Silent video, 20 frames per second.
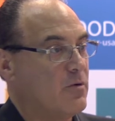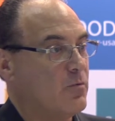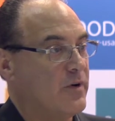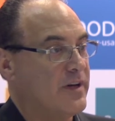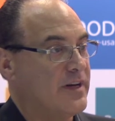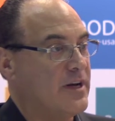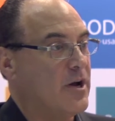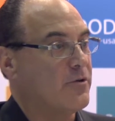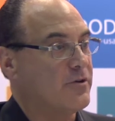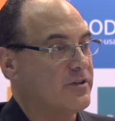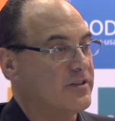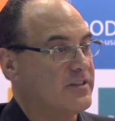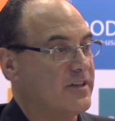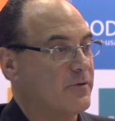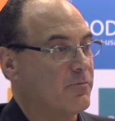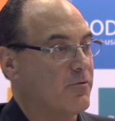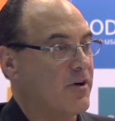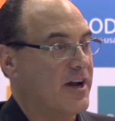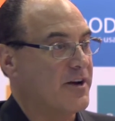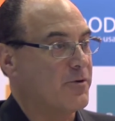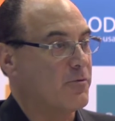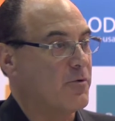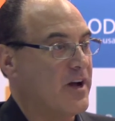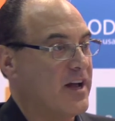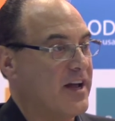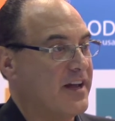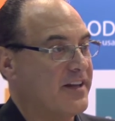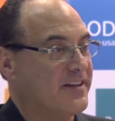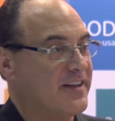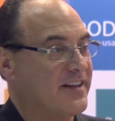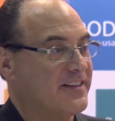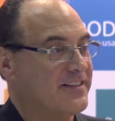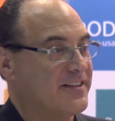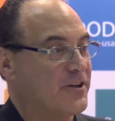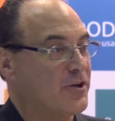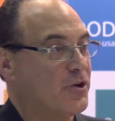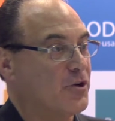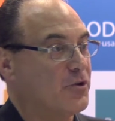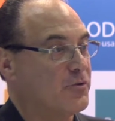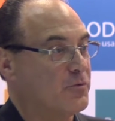We noticed it right away that the
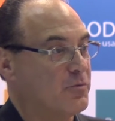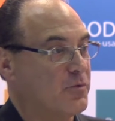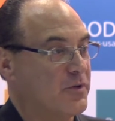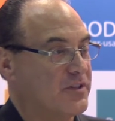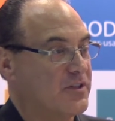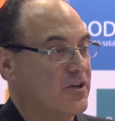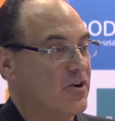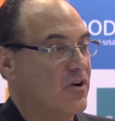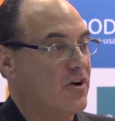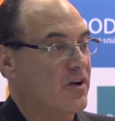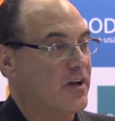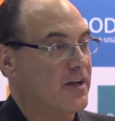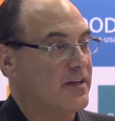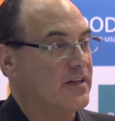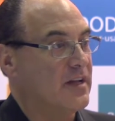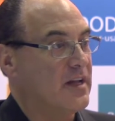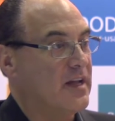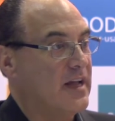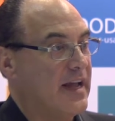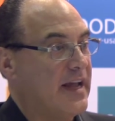mm-hmm. gluten was gone.